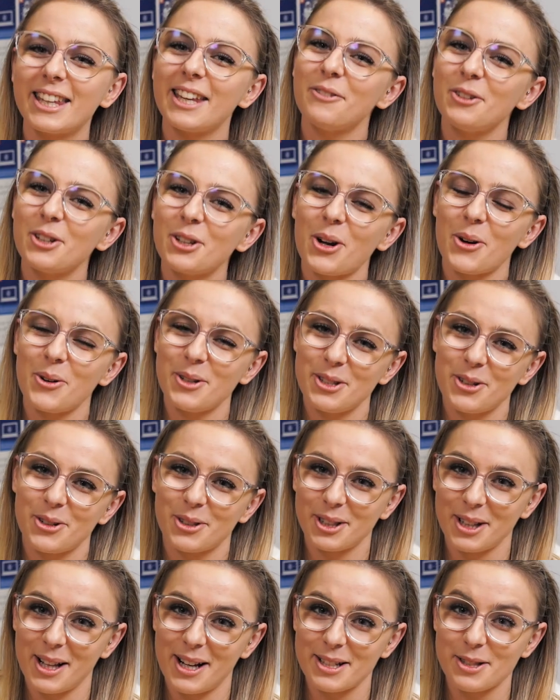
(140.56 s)
Give it a go in your
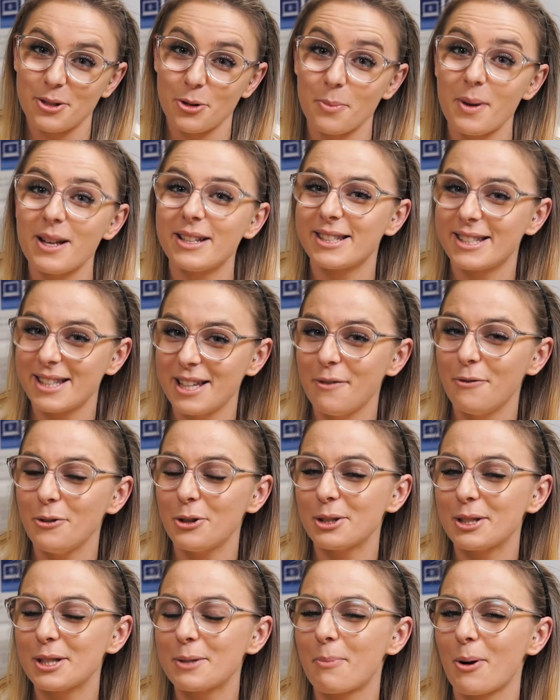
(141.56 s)
classroom and see if you
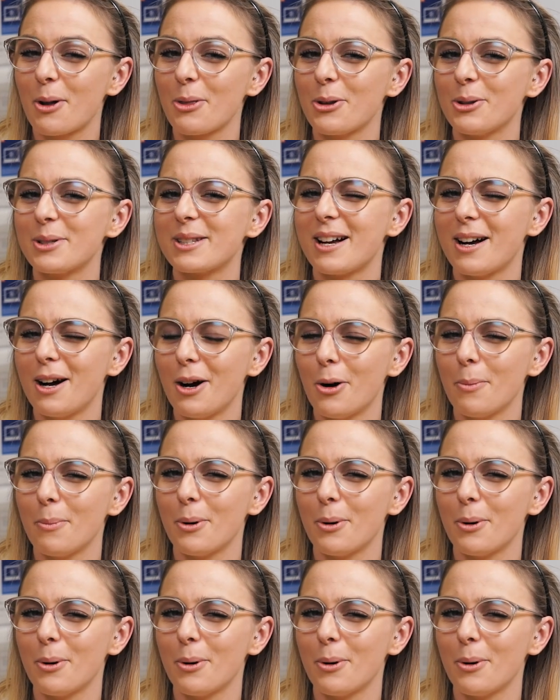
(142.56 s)
can spot those aha